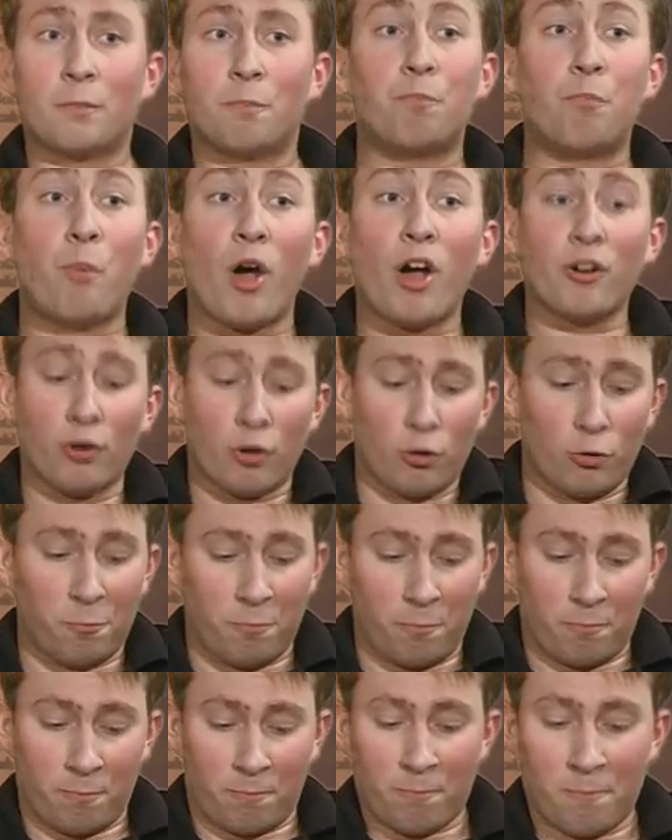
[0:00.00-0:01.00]
borrowed
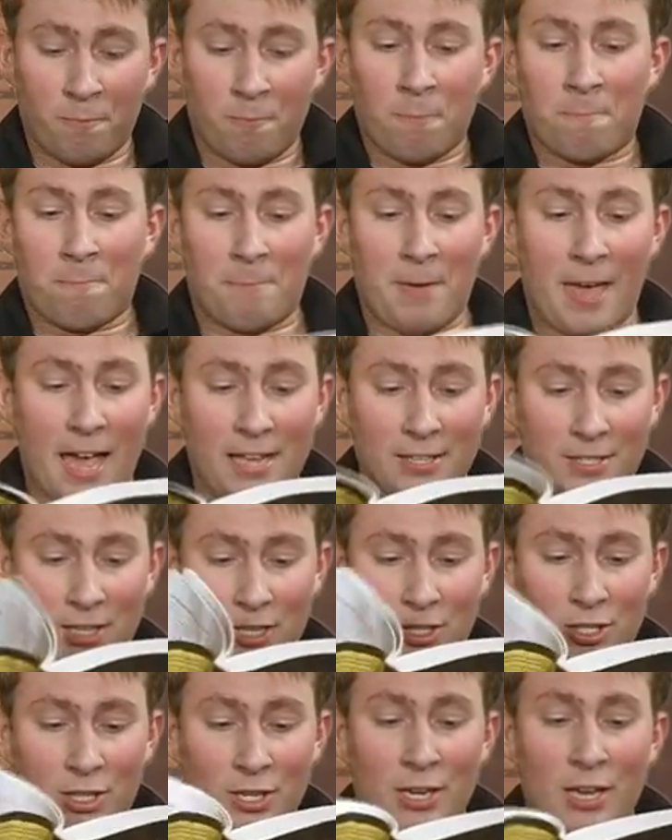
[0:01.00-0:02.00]

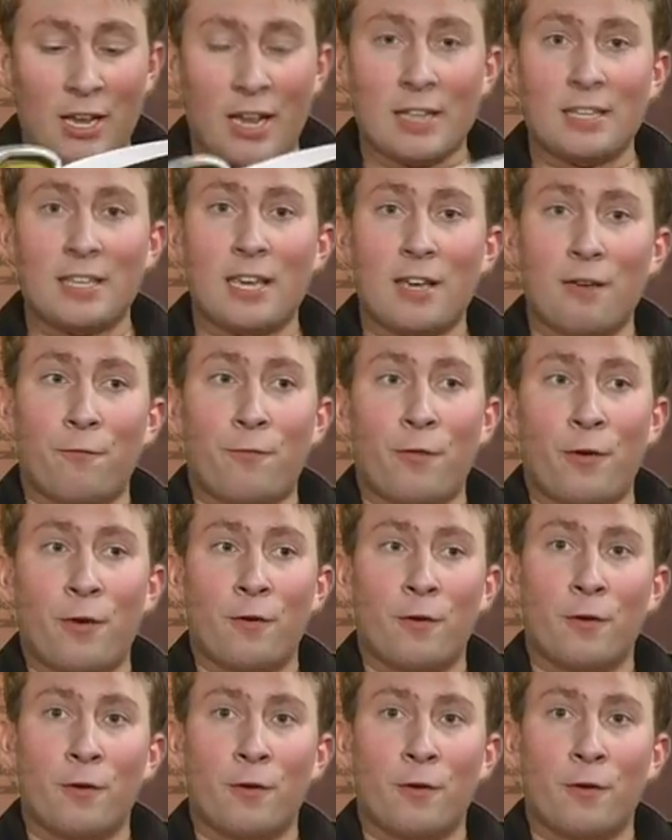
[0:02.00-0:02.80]
passage and give